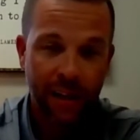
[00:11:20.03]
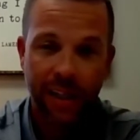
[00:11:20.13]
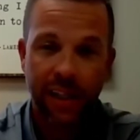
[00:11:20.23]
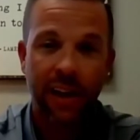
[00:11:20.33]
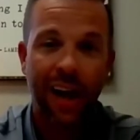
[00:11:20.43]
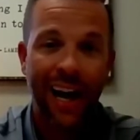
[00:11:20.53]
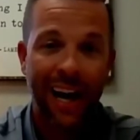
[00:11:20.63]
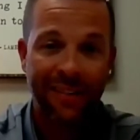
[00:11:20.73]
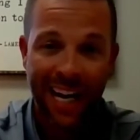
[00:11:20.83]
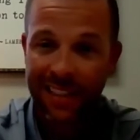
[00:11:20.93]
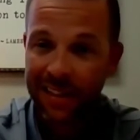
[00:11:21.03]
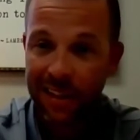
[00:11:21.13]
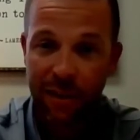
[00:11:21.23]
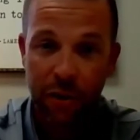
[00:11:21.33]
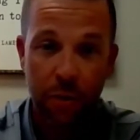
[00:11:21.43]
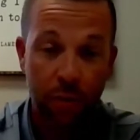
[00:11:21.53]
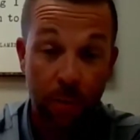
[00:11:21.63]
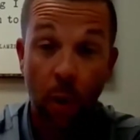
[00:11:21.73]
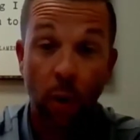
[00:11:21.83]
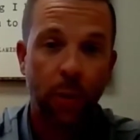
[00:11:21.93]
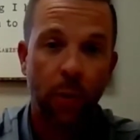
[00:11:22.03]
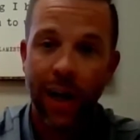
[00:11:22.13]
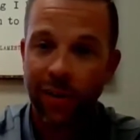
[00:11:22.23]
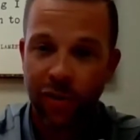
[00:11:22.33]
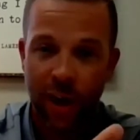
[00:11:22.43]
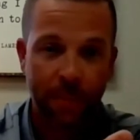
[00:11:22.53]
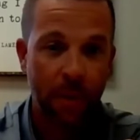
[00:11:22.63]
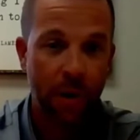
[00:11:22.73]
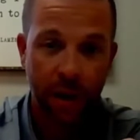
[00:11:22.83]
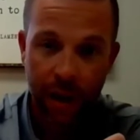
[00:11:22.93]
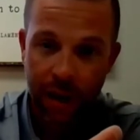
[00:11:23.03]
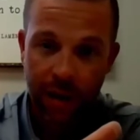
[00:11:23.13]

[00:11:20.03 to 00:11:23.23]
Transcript: that the client has access to through multiple ways: checkbook,